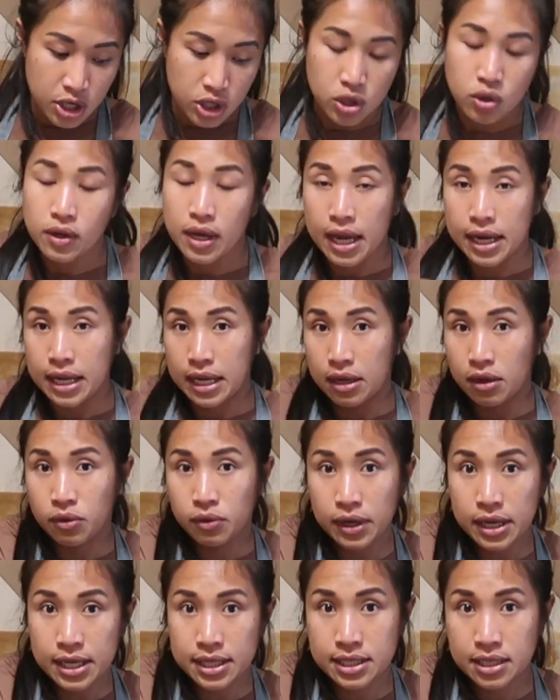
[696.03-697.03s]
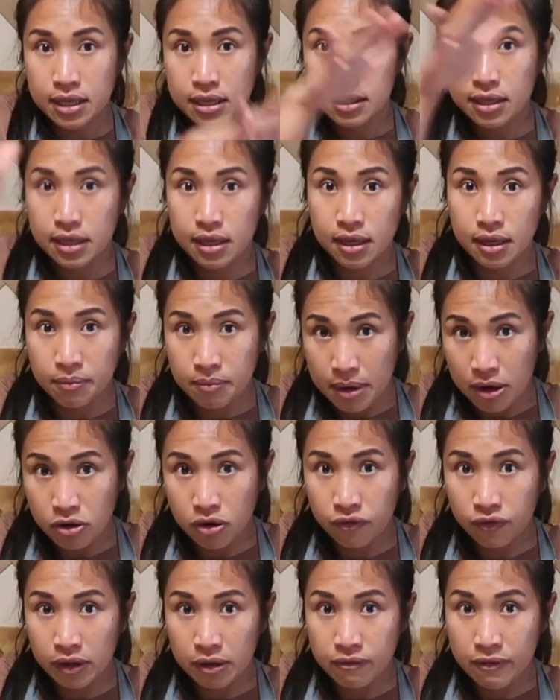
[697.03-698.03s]
You can increase the amount
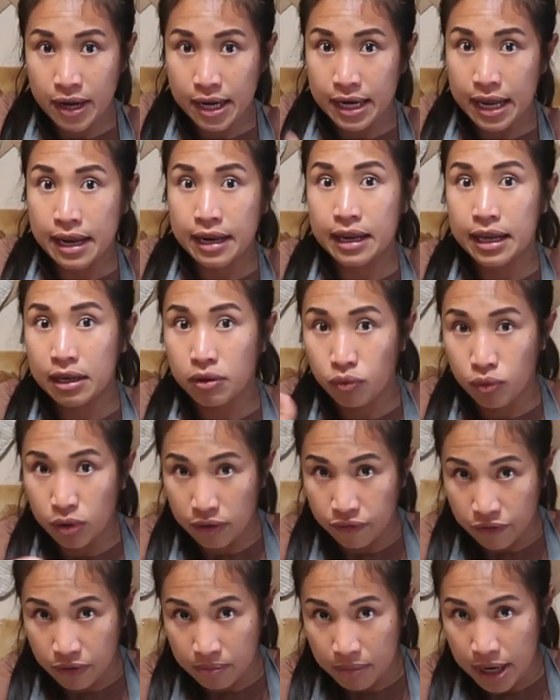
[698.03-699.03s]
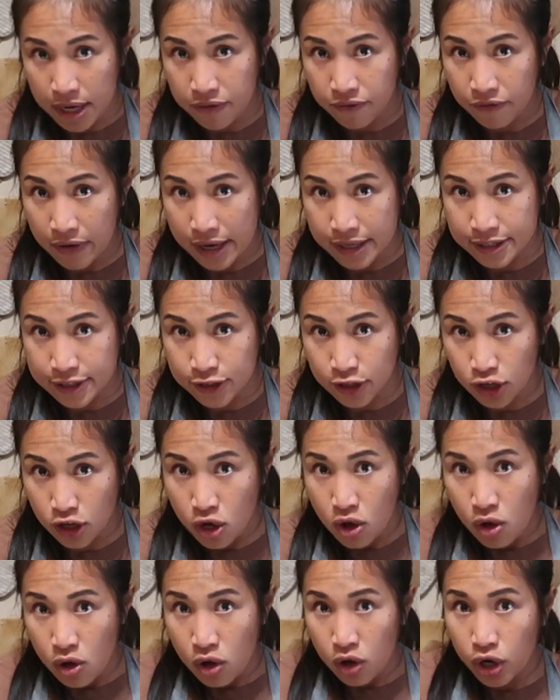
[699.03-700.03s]
of levain and it will ferment faster,
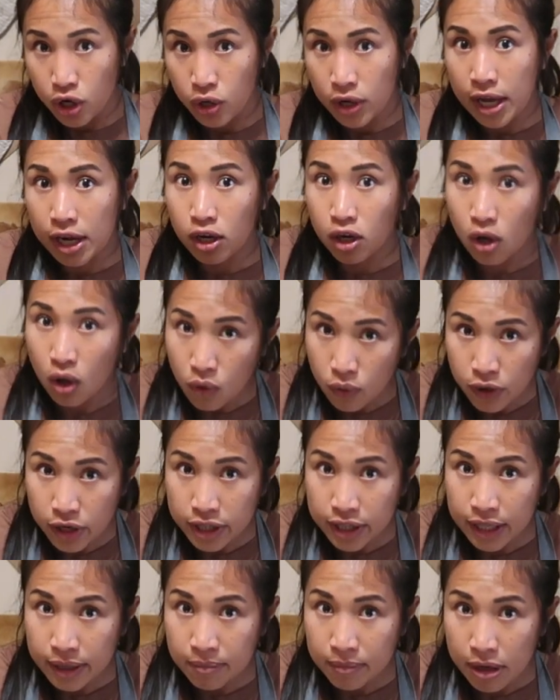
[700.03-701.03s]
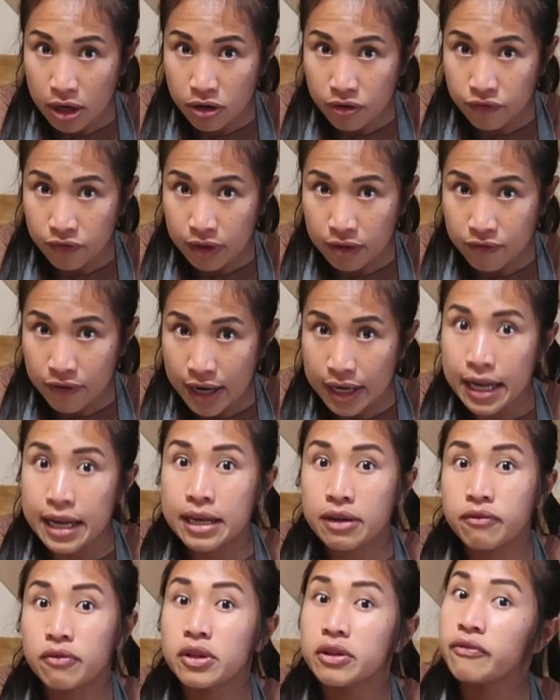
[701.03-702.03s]
or you can lower the amount of levain and
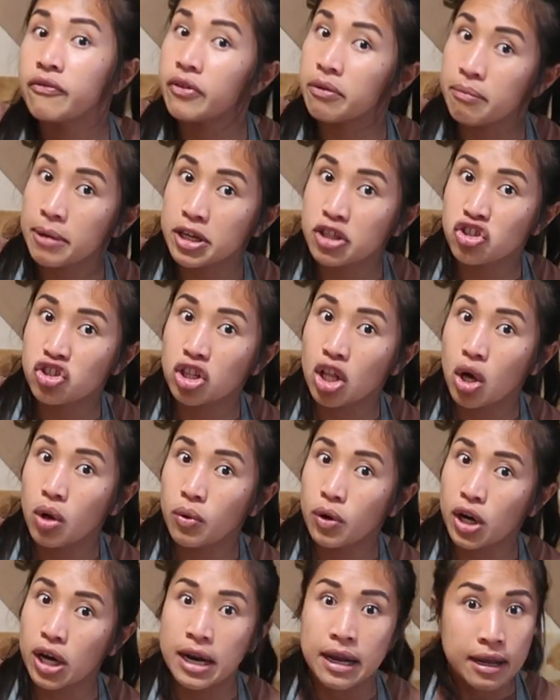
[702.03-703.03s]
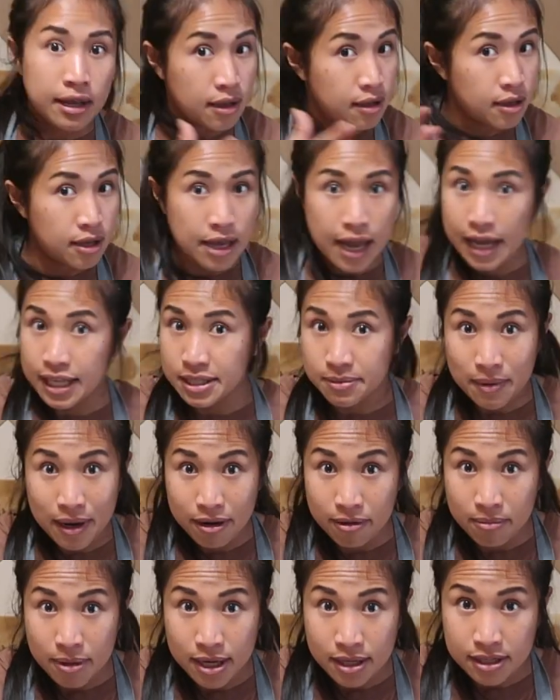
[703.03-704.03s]
it will ferment slower.
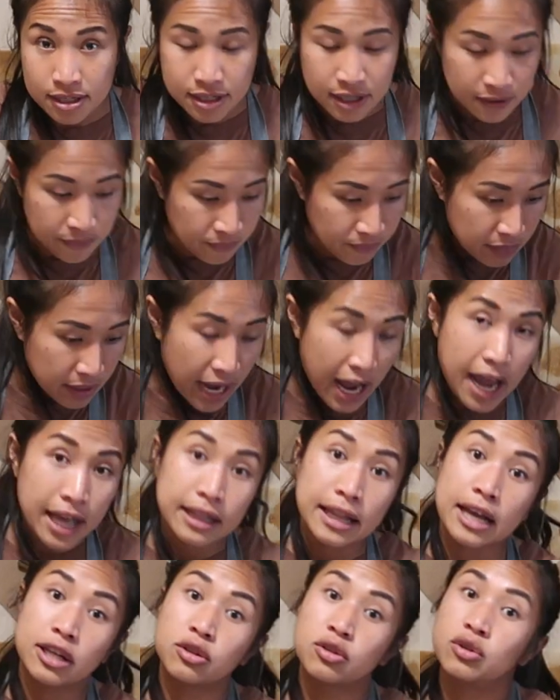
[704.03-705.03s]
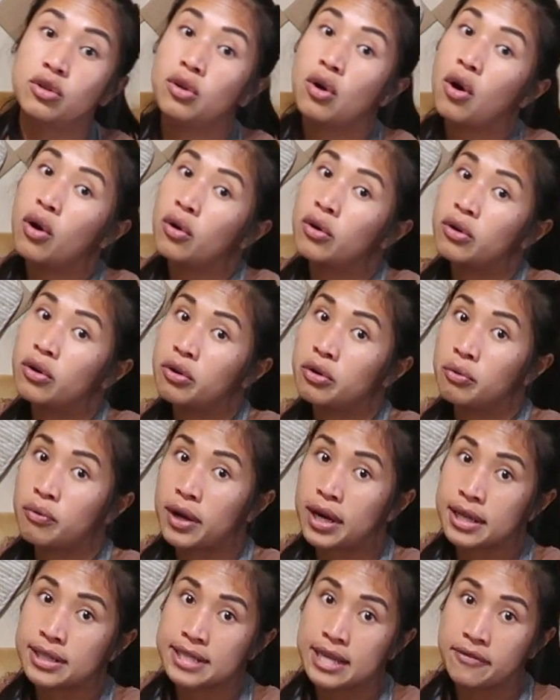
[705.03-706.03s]
Experiment. I like to go on
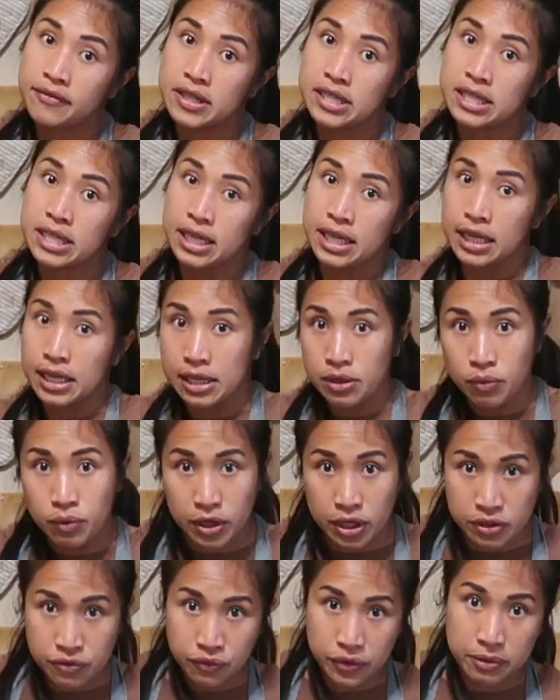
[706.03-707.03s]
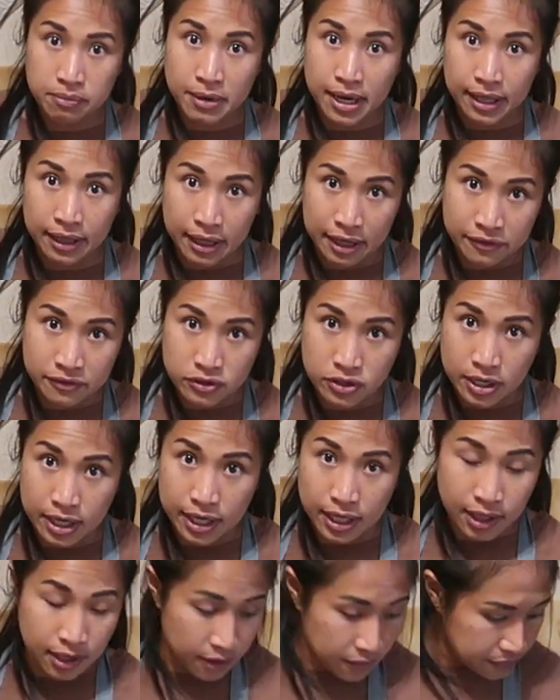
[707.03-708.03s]
170. It works with my
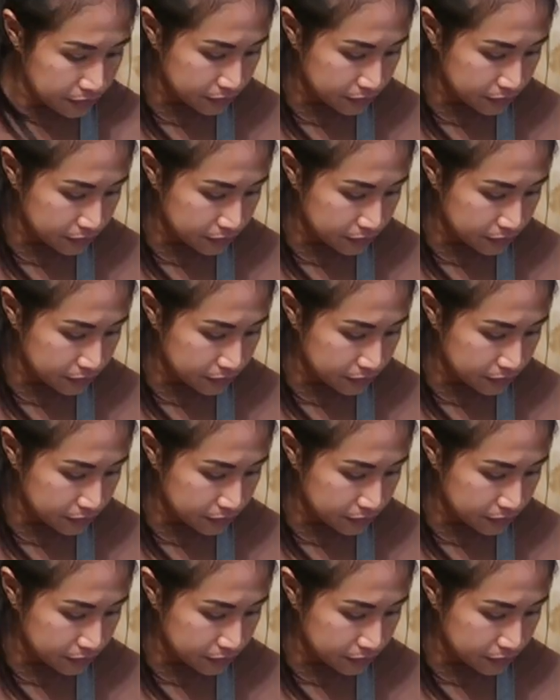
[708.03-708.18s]
lifestyle.